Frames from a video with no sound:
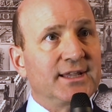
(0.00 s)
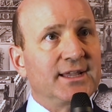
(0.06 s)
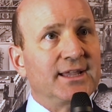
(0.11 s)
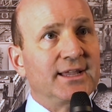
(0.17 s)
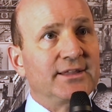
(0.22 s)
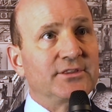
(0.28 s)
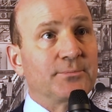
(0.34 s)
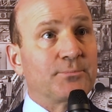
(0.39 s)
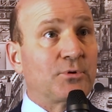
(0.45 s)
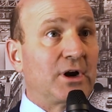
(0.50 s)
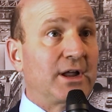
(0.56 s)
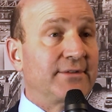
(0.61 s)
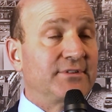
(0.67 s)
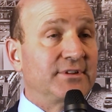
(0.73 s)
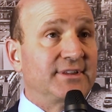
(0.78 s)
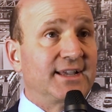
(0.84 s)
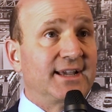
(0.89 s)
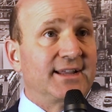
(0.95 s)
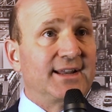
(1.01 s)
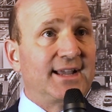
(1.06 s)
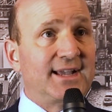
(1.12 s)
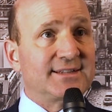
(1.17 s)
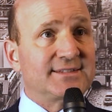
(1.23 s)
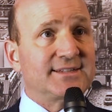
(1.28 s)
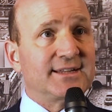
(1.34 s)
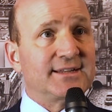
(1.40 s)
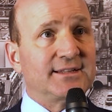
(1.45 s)
in the private debt
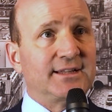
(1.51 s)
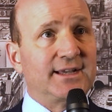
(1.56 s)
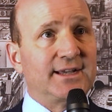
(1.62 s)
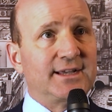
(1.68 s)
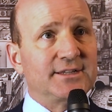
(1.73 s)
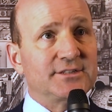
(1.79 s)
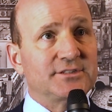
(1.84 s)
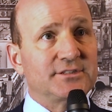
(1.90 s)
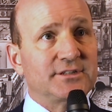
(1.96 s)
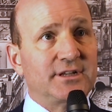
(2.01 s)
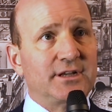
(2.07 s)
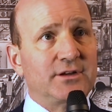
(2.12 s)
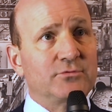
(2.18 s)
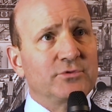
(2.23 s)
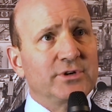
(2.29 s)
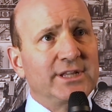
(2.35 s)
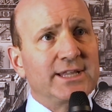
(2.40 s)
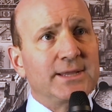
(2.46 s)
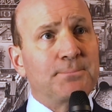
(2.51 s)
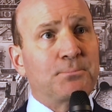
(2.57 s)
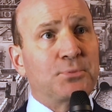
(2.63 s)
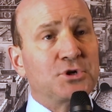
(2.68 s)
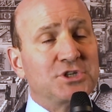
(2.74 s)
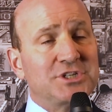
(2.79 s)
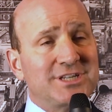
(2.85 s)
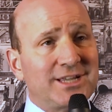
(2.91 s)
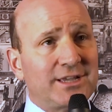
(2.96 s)
asset class, really
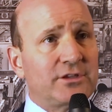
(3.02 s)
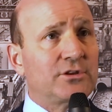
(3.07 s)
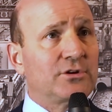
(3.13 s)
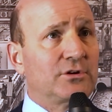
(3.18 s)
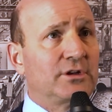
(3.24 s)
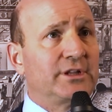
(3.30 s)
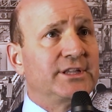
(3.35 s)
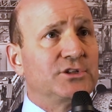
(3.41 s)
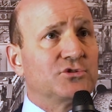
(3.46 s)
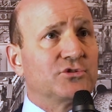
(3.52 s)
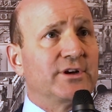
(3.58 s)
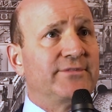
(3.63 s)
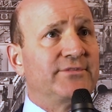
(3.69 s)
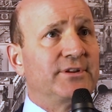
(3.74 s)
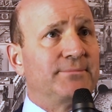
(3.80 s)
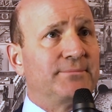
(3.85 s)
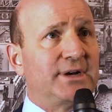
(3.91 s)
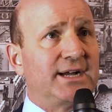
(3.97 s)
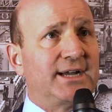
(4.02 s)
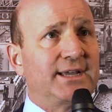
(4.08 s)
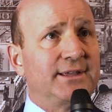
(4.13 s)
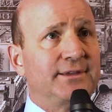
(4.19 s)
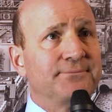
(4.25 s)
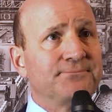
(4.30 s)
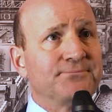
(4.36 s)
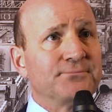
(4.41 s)
particularly driven by